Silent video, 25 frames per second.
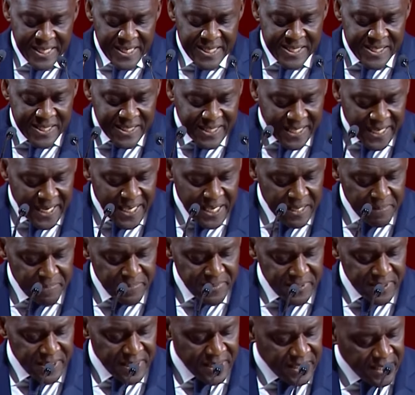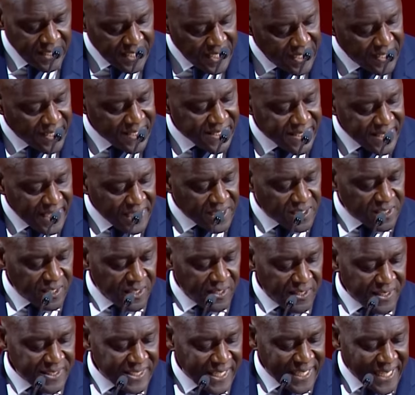its claims in a
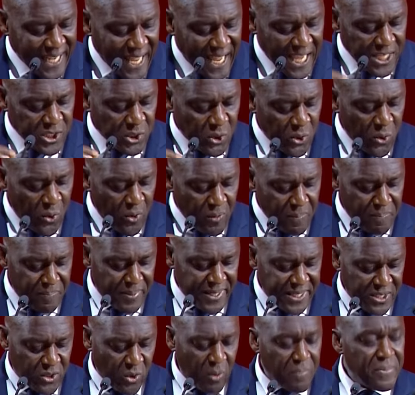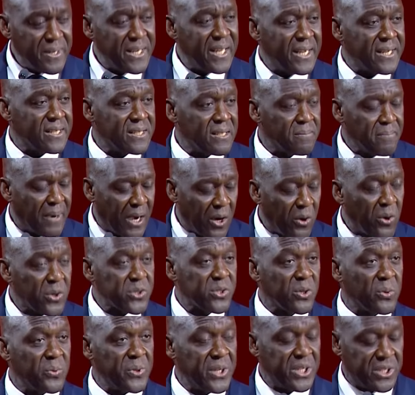sector that has long been dominated by
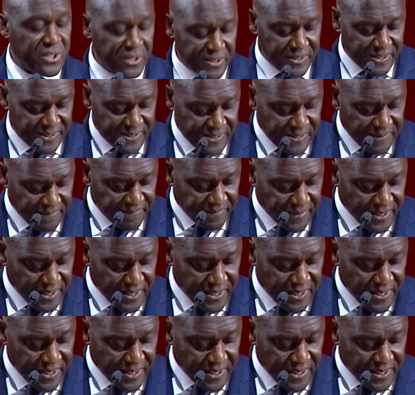other regions.